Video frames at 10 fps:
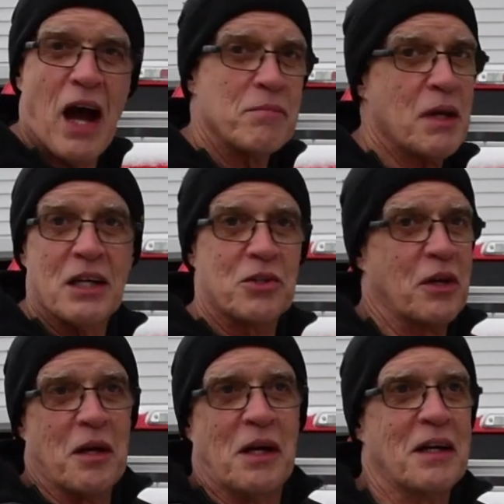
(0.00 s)
I'm not
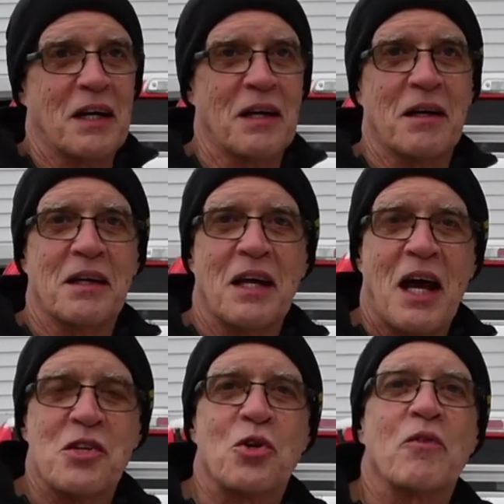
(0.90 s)
doing a
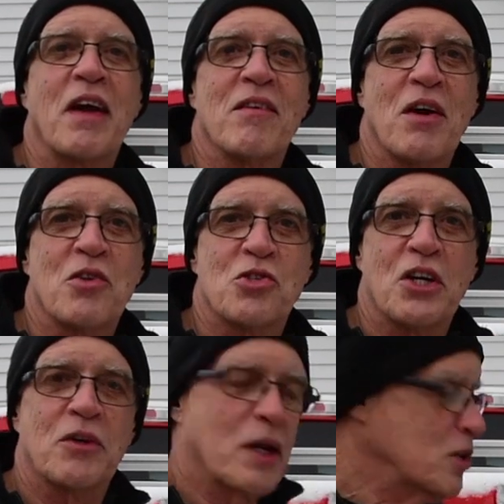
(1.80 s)
survey of other
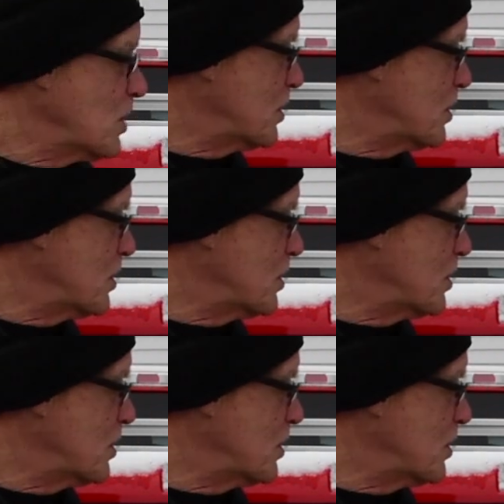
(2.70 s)
generators.